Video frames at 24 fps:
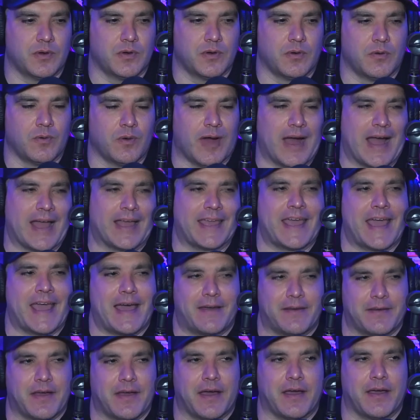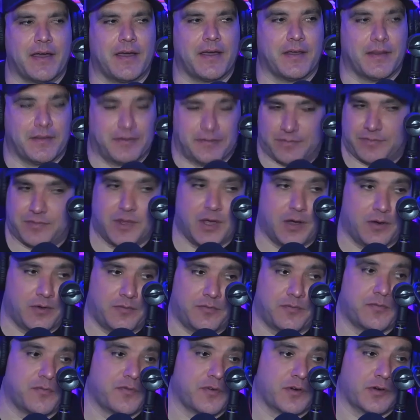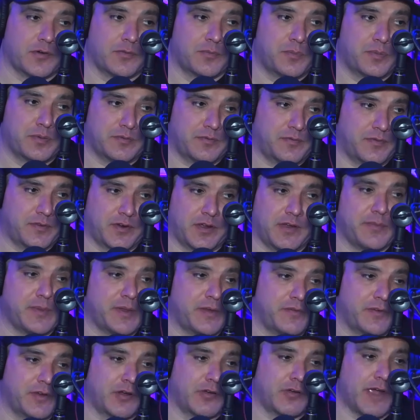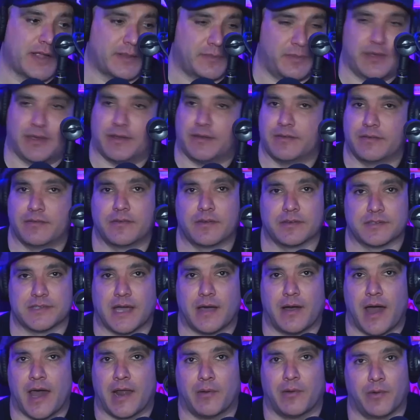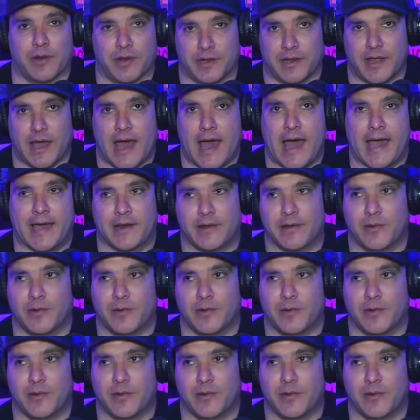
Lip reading: Well, yeah, and no, forgive me, correct me, because I don't want to.